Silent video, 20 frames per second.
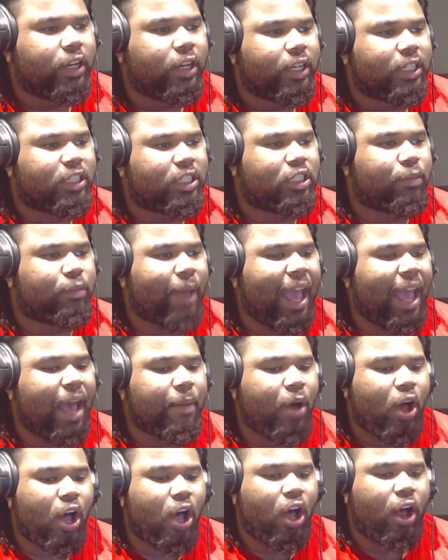Smack
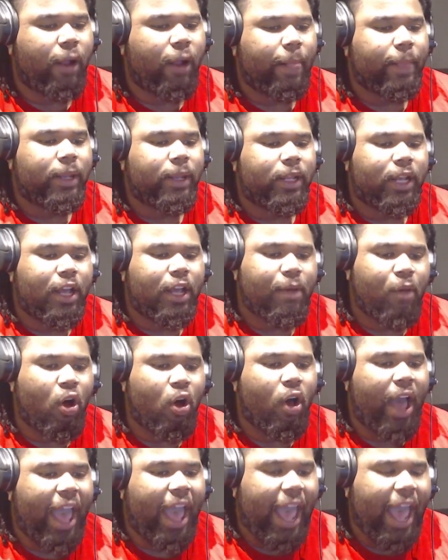ball. Come
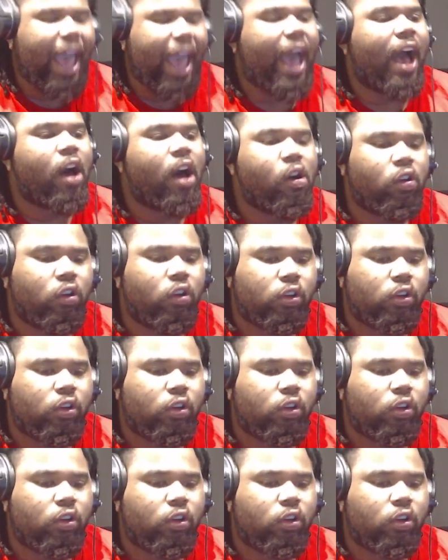on, Al.